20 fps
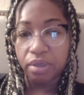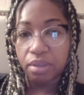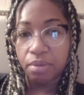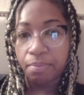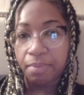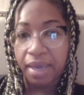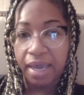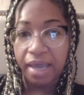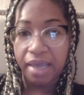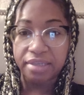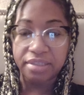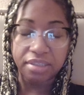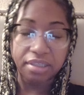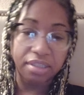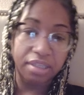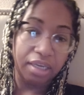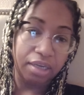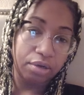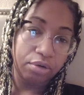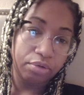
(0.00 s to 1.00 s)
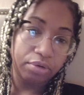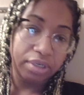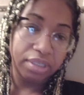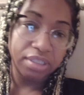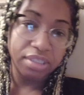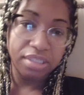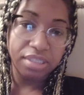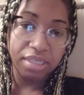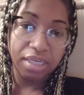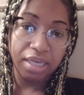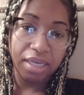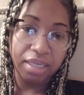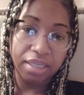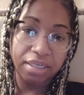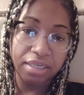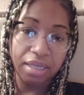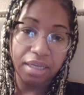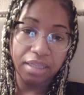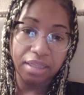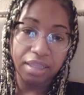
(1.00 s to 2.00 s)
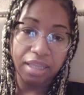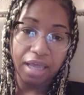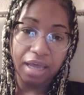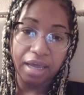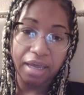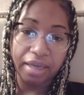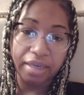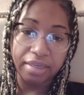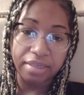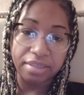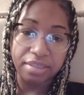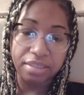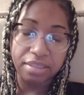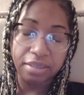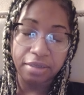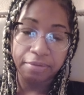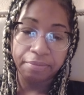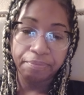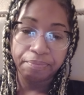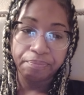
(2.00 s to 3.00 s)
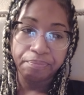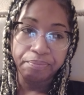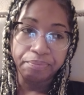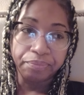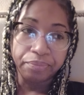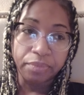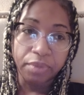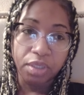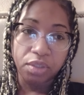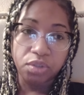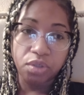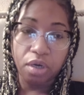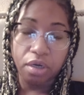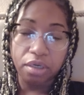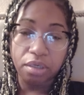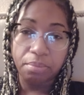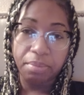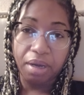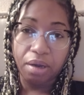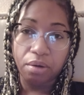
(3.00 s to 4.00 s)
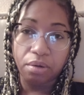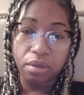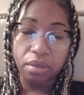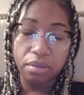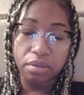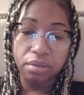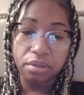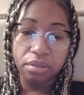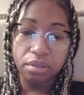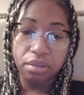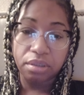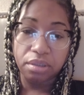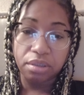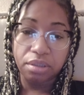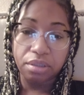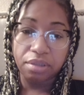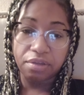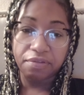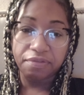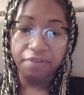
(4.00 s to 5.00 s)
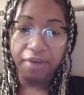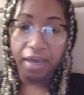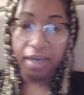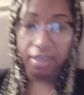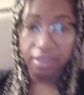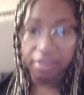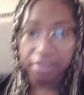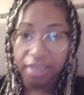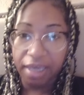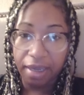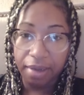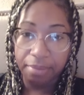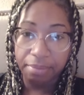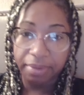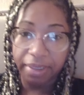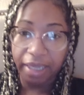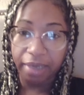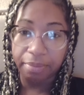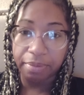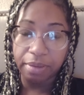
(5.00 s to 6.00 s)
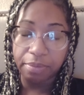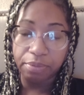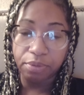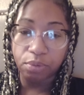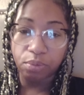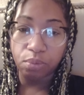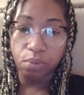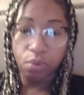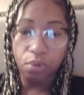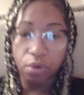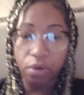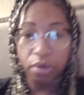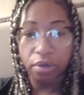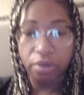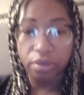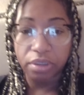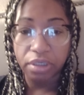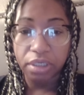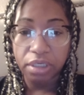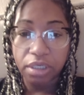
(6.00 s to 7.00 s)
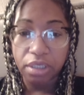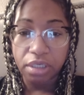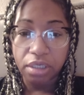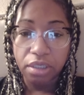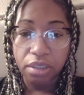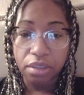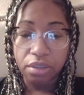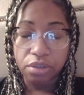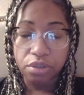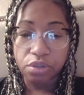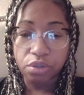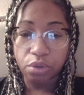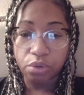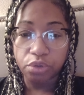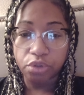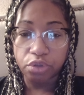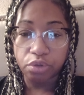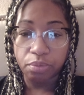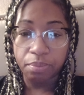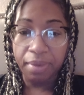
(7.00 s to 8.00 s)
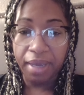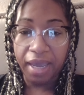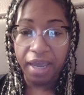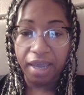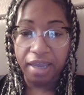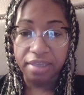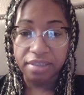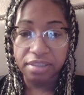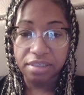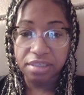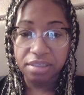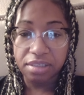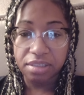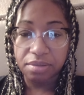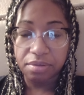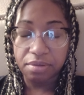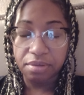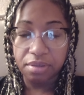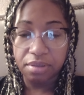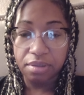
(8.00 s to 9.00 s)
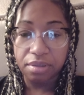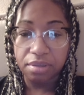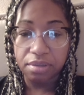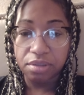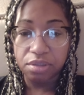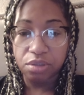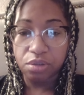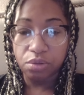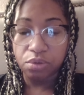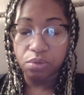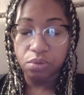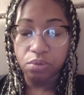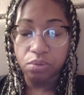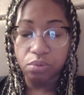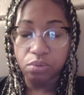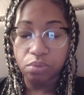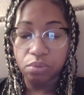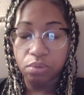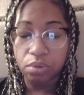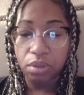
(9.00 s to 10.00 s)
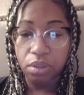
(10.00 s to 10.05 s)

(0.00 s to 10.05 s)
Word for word: the mask that grins and lies. Talking about the fact that black people wore social masks to